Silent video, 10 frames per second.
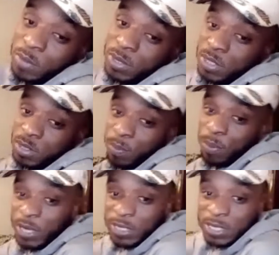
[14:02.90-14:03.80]
but this the
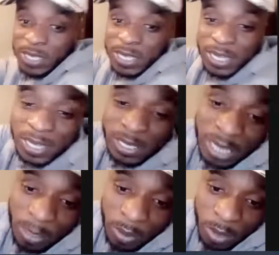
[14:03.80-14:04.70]
present. That's
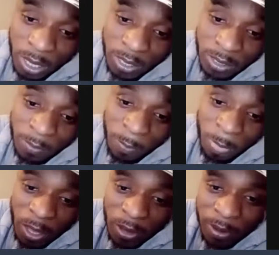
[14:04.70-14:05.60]
how we rocking.
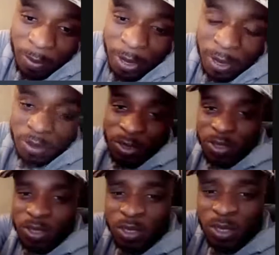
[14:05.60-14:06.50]
And I'm out.
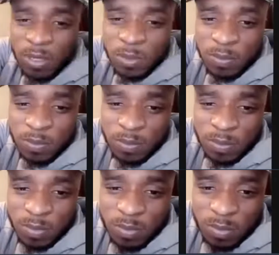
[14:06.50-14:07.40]
Love.
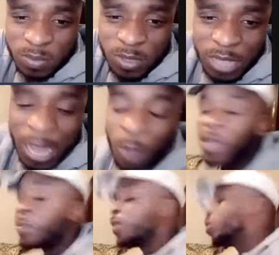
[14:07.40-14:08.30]
I will be